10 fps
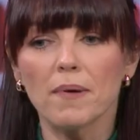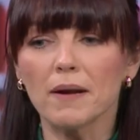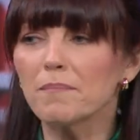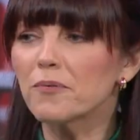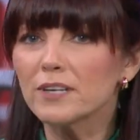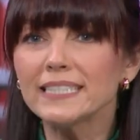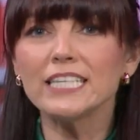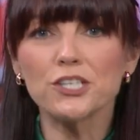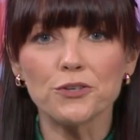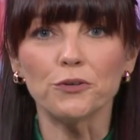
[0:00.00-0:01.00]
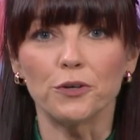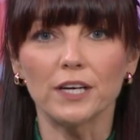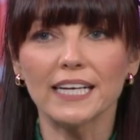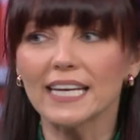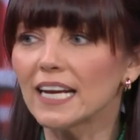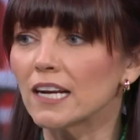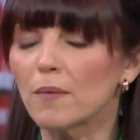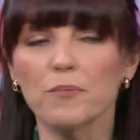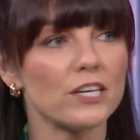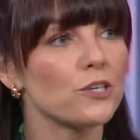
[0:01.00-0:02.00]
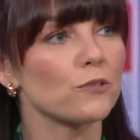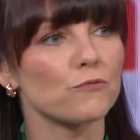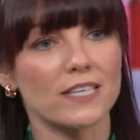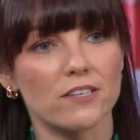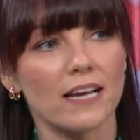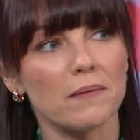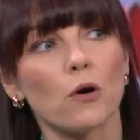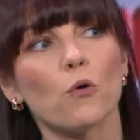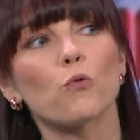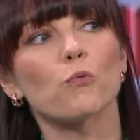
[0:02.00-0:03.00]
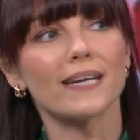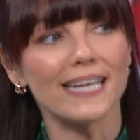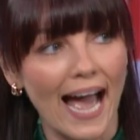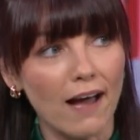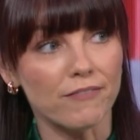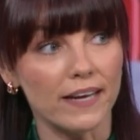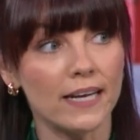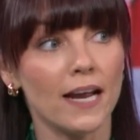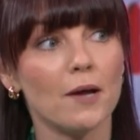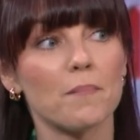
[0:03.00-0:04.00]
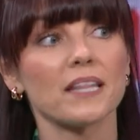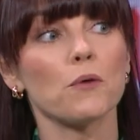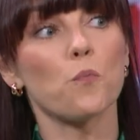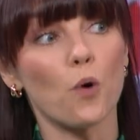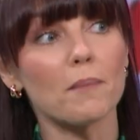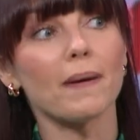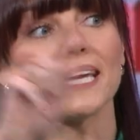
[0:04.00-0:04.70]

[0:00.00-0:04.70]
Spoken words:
But I'm pretty sure, and again, I'm pretty sure that Ras Al Khaimah already have it, but they want to make